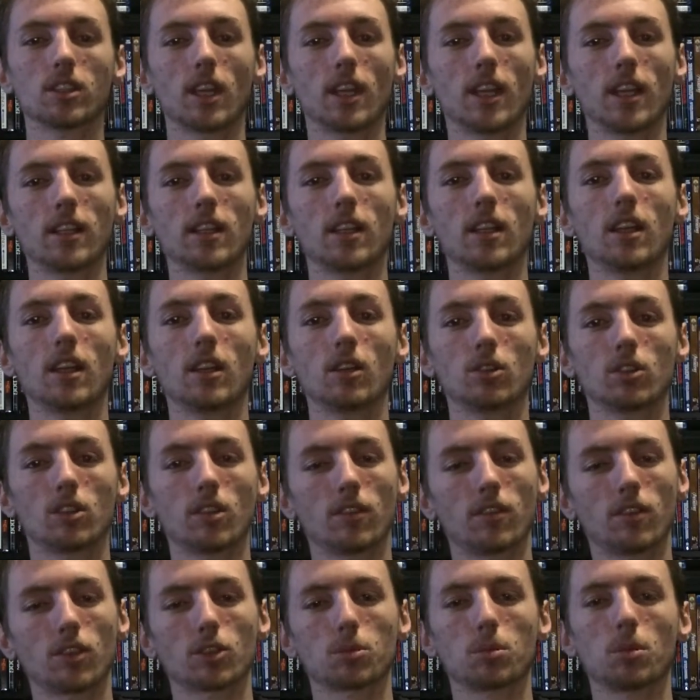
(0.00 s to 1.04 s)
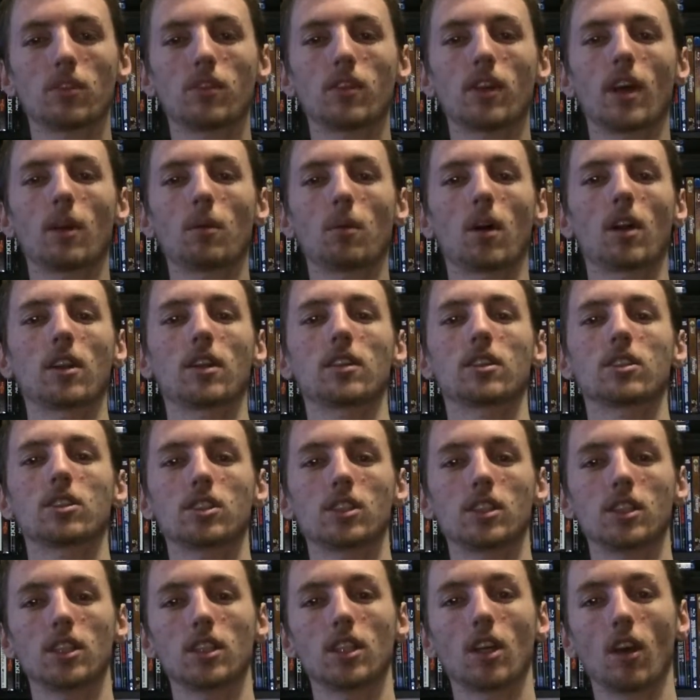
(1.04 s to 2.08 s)
and it was the first movie I wanted to
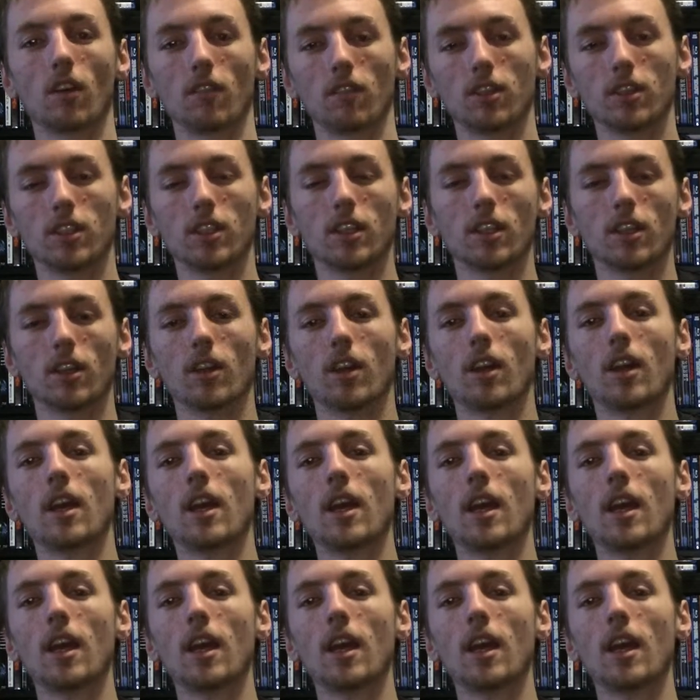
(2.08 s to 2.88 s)
see of the year.